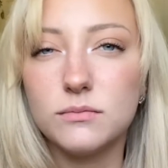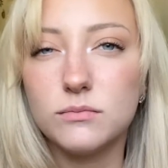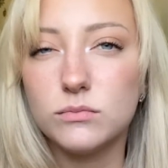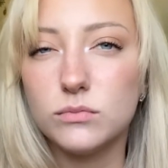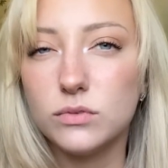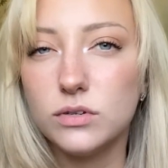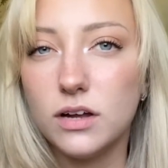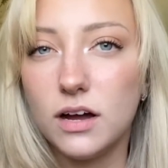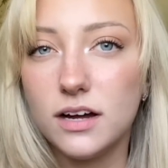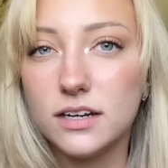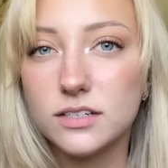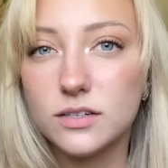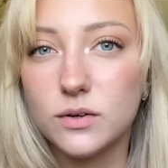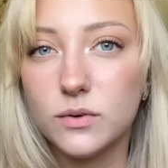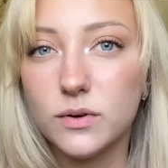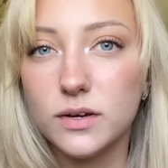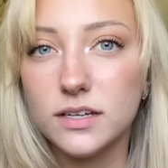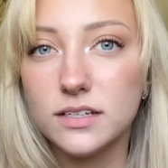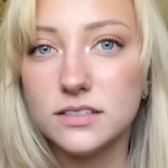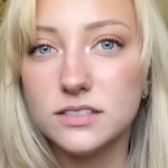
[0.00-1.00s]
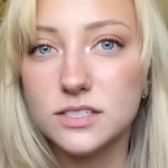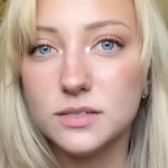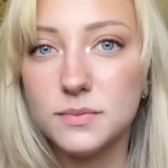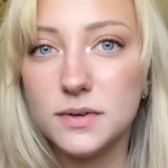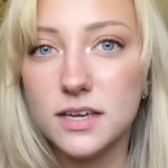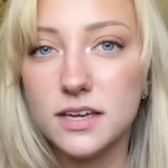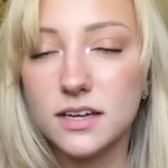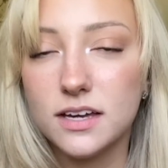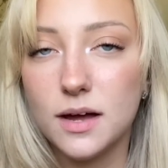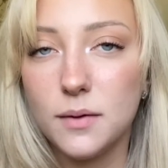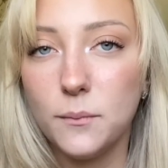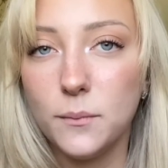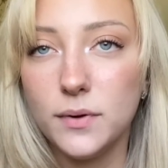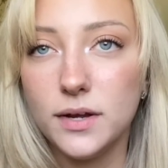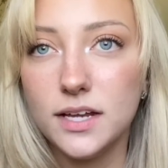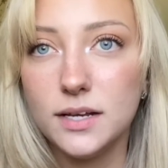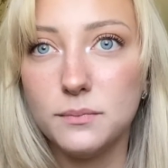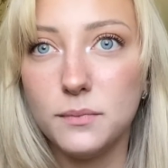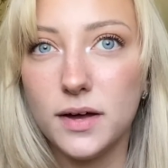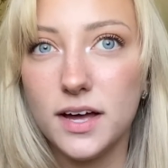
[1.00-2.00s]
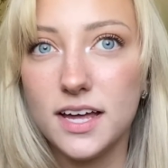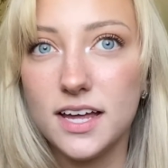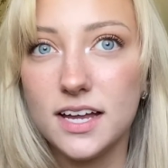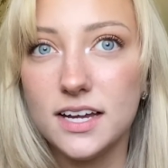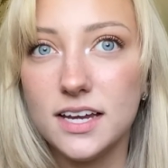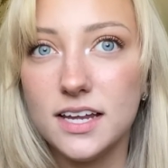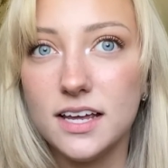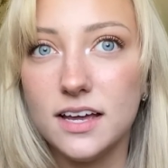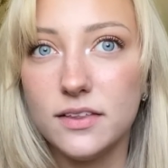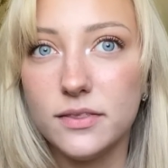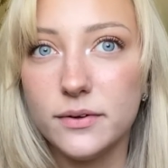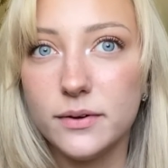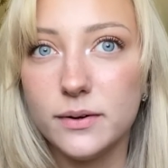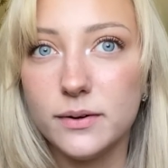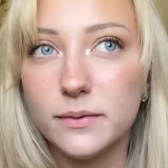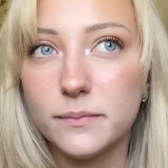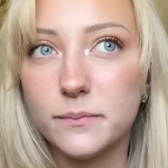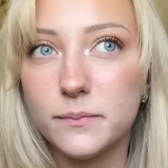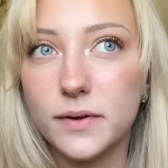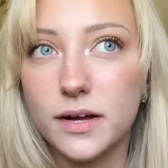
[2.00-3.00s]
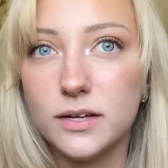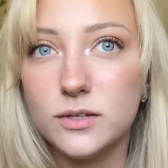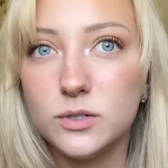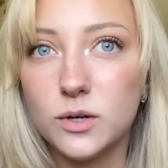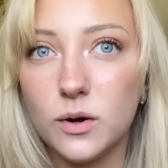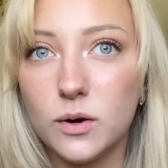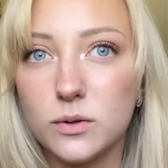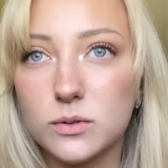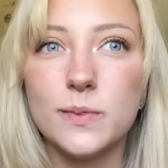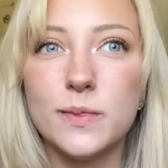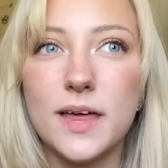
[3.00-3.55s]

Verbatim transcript: not going to be accompanied by any other adult.